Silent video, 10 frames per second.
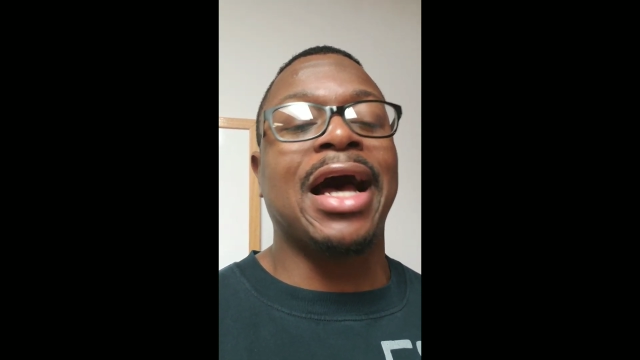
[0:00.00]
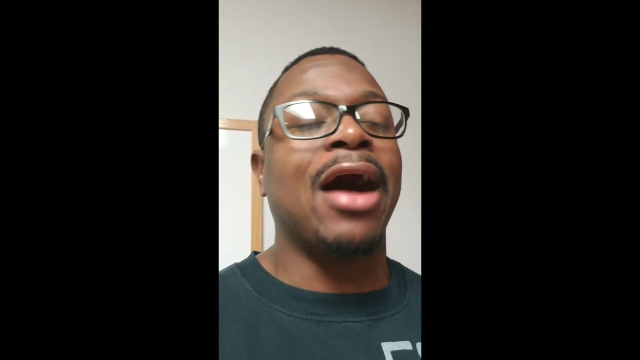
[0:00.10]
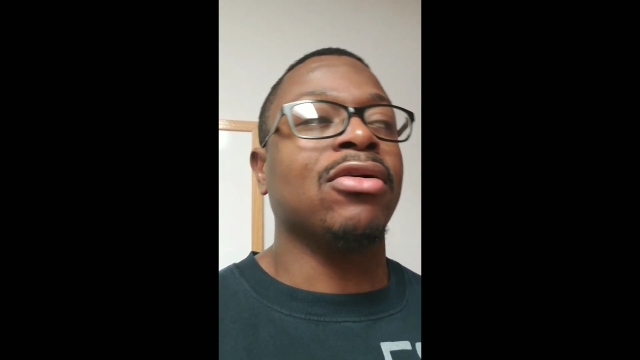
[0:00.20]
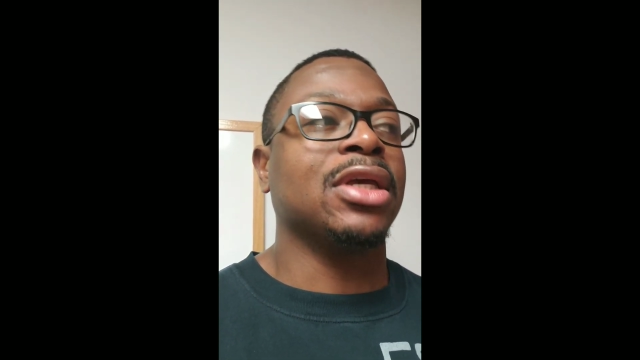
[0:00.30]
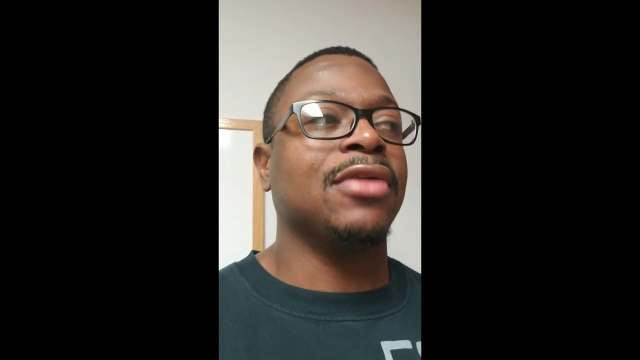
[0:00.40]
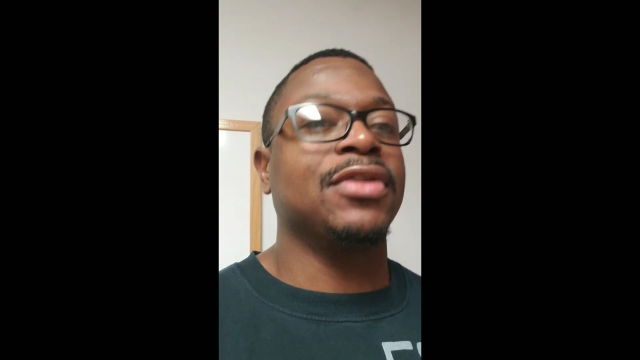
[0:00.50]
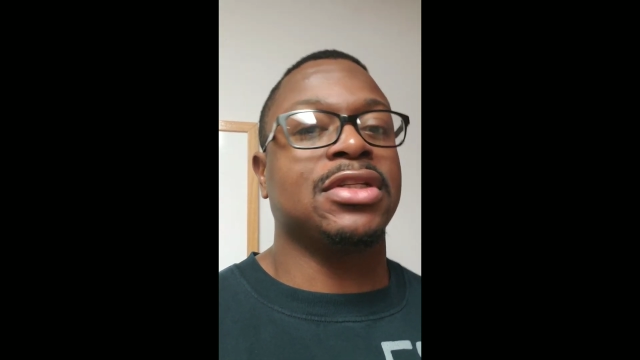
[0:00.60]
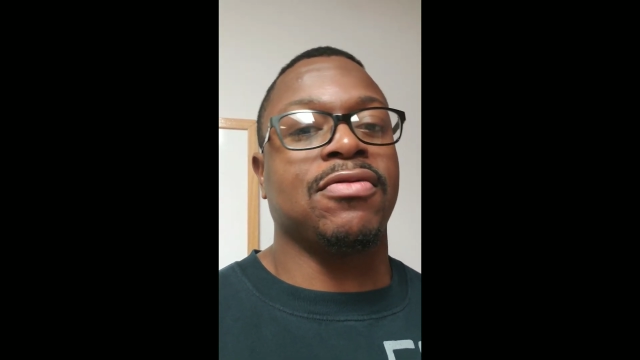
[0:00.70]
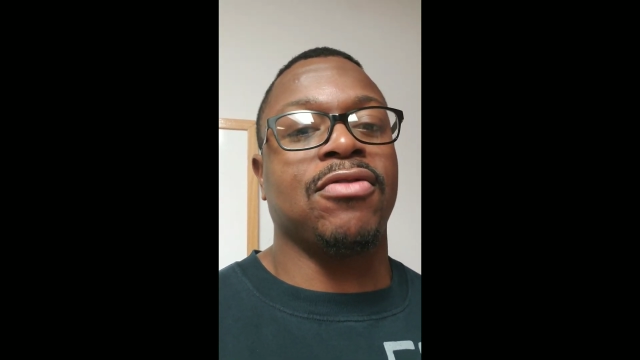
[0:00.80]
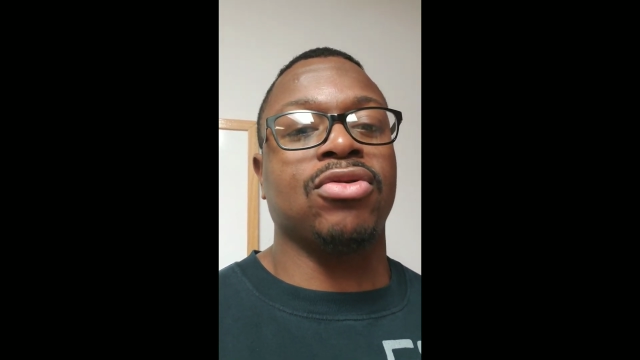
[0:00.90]
I'll give it
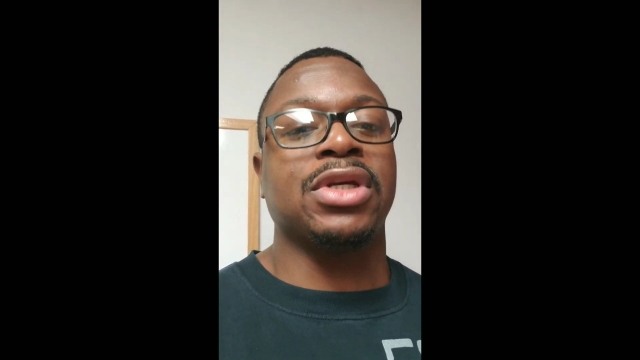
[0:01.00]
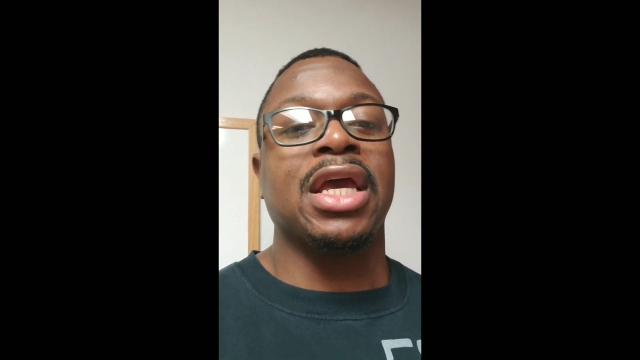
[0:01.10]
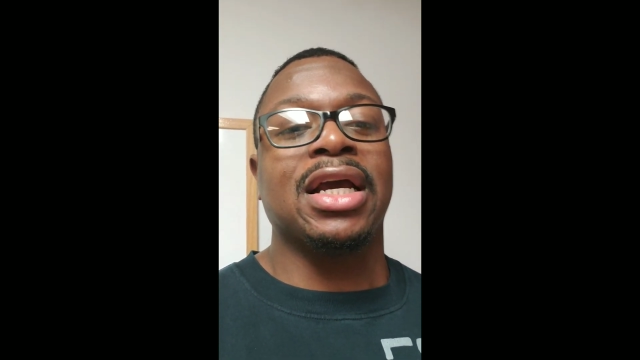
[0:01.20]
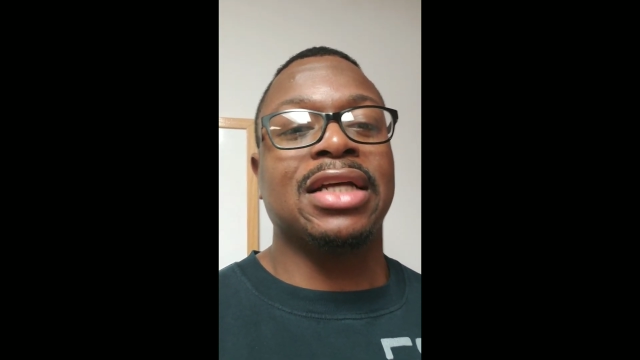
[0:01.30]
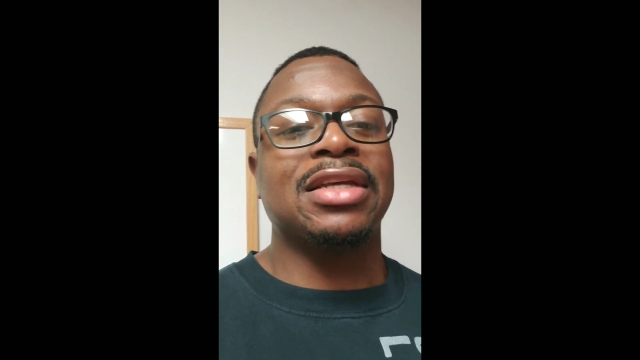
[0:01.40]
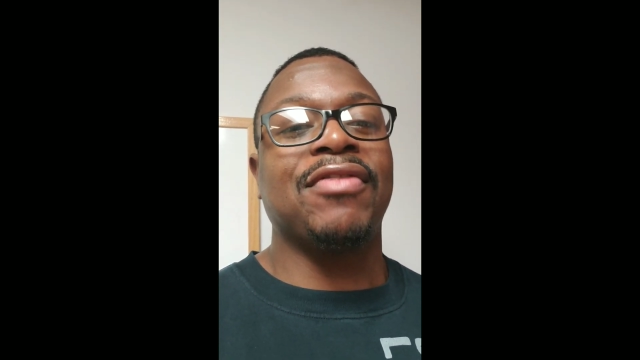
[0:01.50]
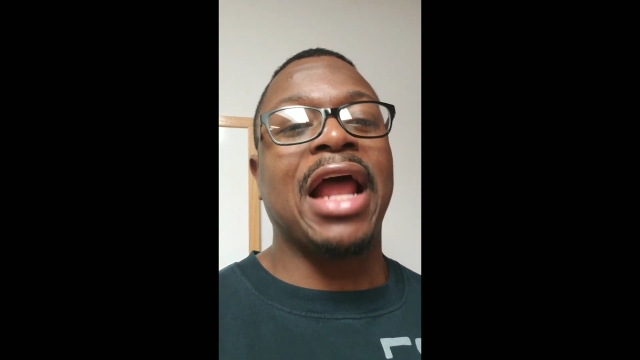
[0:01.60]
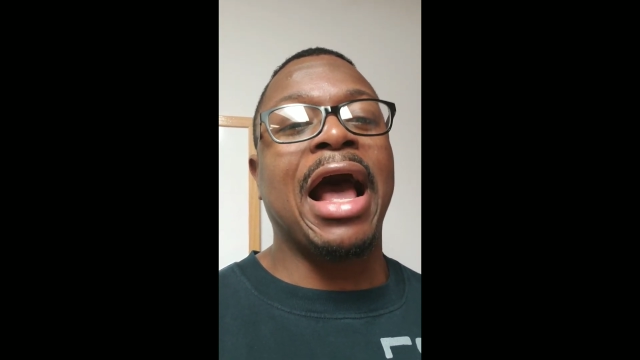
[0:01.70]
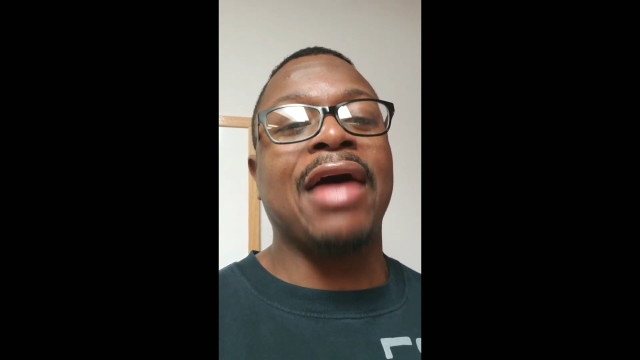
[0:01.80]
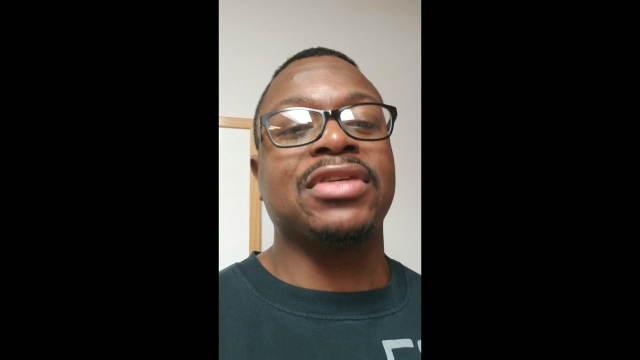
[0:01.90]
to folks. Because even
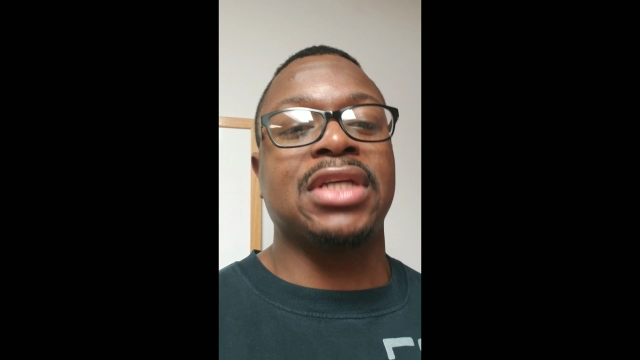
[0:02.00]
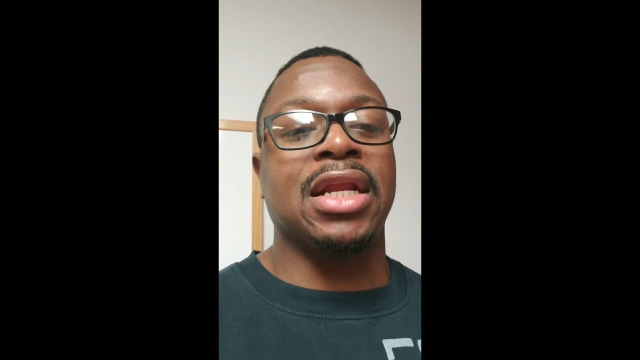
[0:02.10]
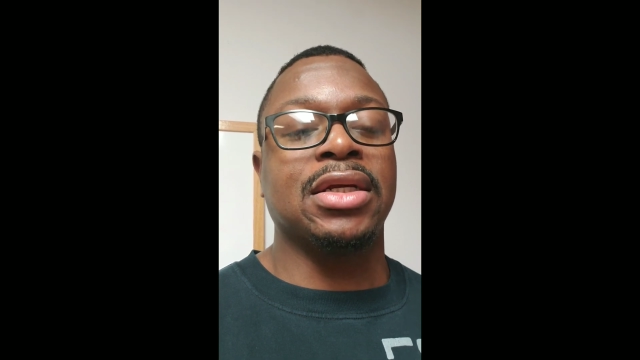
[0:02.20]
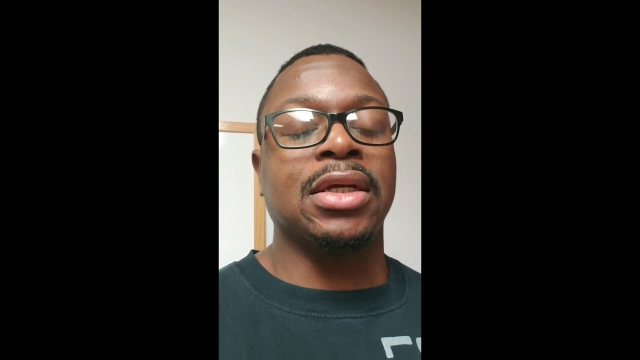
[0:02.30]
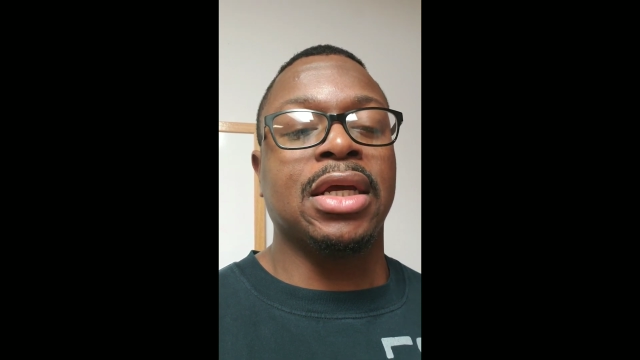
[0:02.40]
I've said it.